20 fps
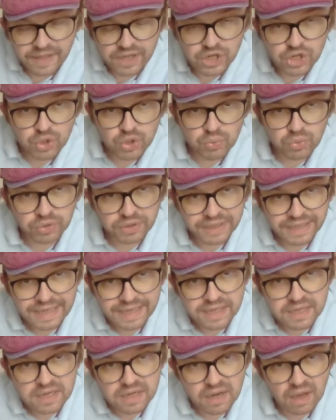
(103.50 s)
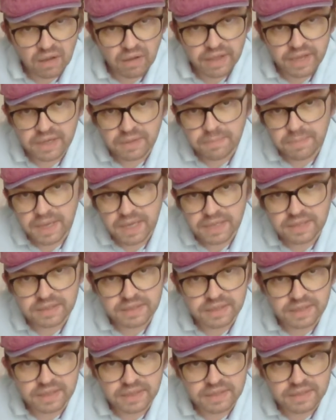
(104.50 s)
then you will need 9
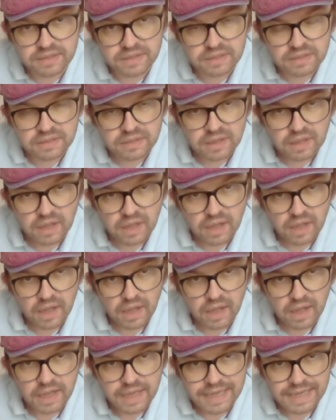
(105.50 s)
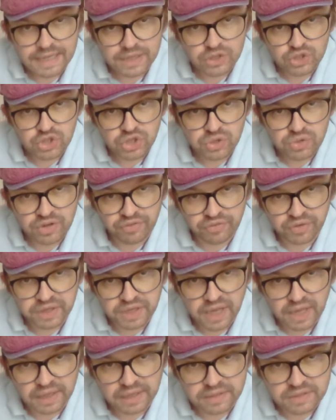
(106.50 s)
pieces in 2 different
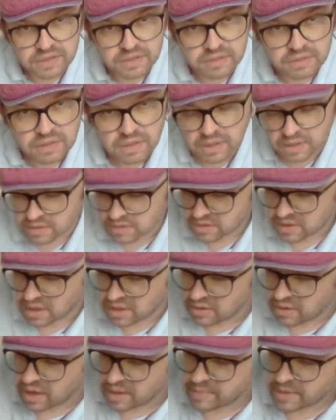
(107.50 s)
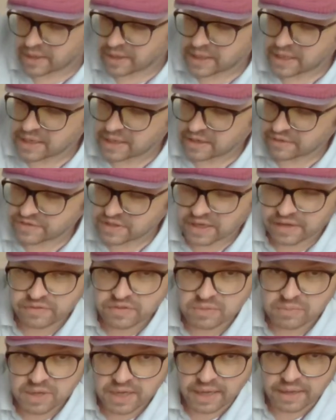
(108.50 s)
colours. So I'm lucky enough to have
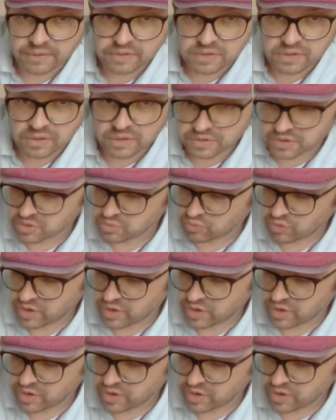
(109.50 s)
some counters. I've got some